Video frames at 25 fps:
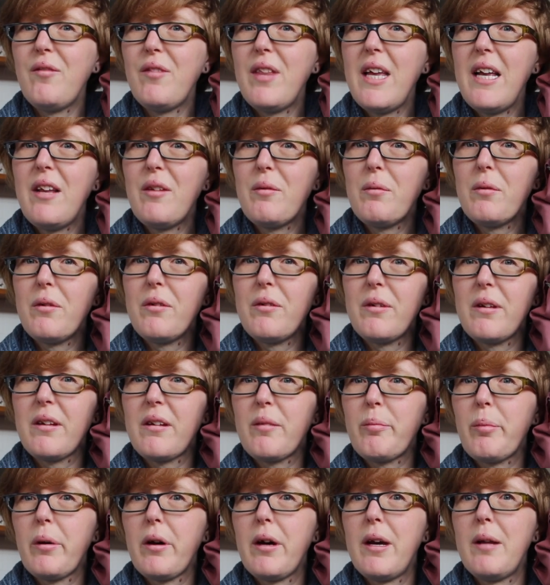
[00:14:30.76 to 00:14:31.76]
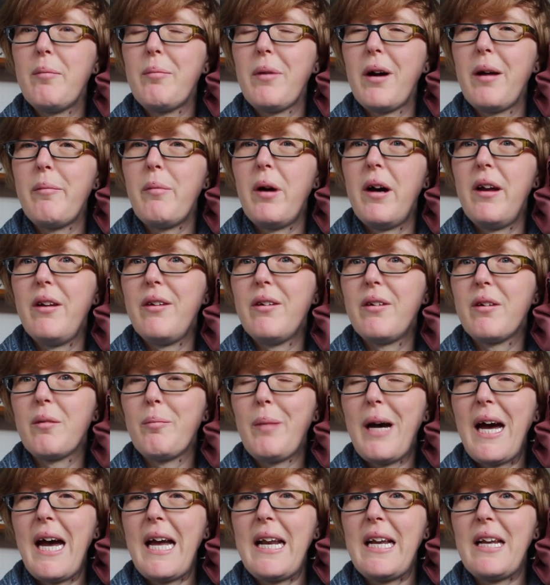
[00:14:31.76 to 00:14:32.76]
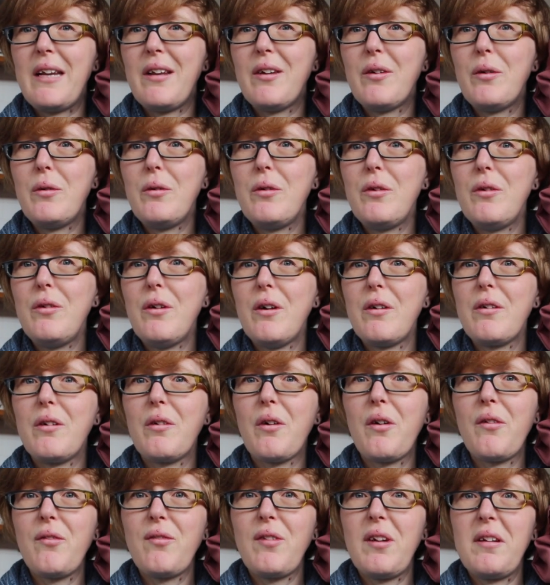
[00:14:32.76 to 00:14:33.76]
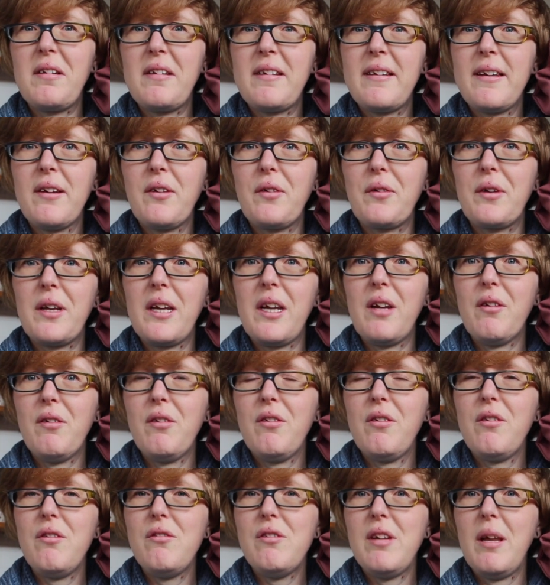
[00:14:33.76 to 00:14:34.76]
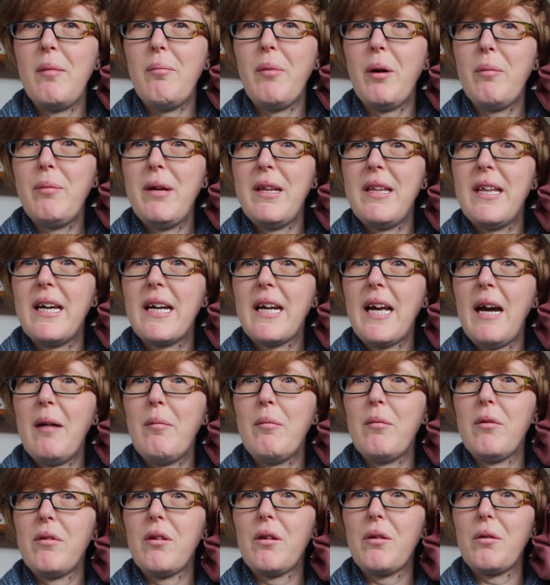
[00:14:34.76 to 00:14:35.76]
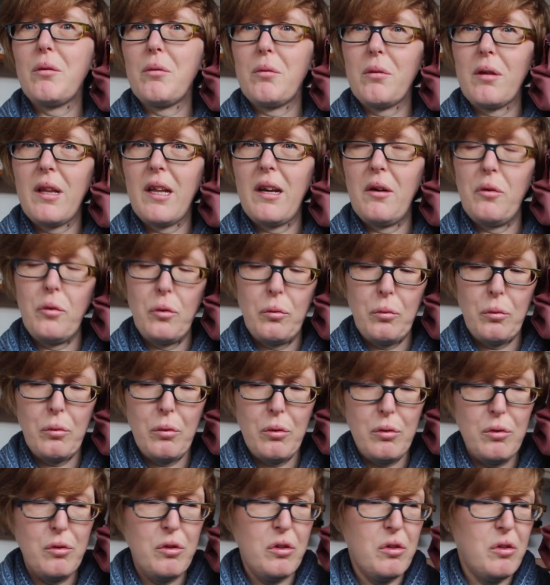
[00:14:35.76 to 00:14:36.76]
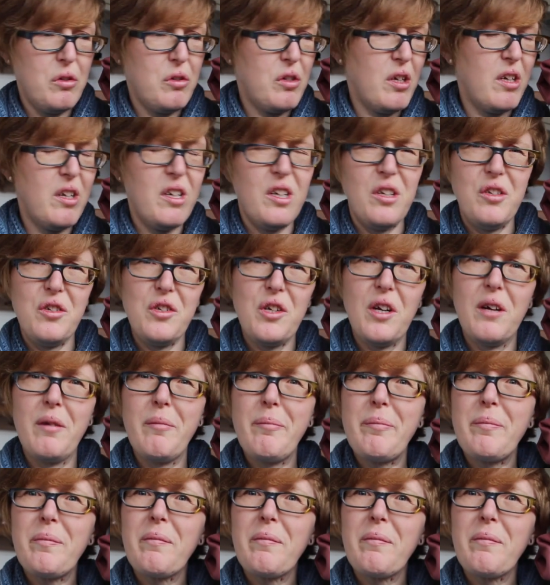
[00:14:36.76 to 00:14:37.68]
These were inspired by my dog Barney, who you don't often see on here. It's usually Bobby that comes along, the little ginger ninja.